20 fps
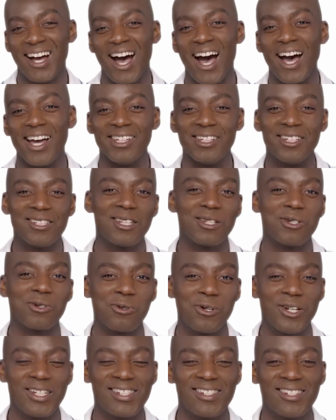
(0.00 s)
Hi, this is
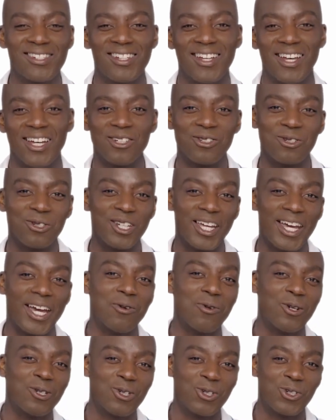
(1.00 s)
Chris, and today
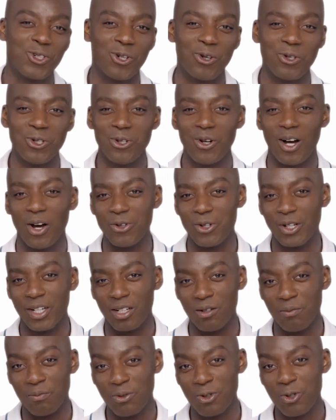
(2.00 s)
I want to show you how you
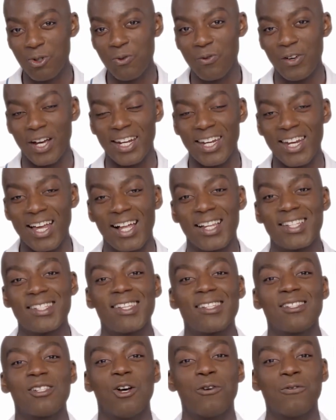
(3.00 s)
can improve
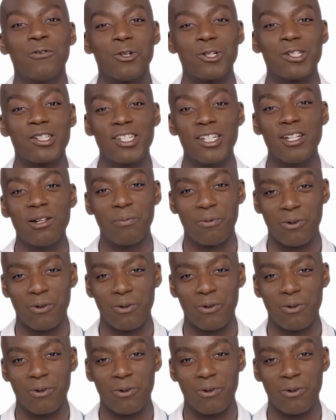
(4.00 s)
analysis of your steel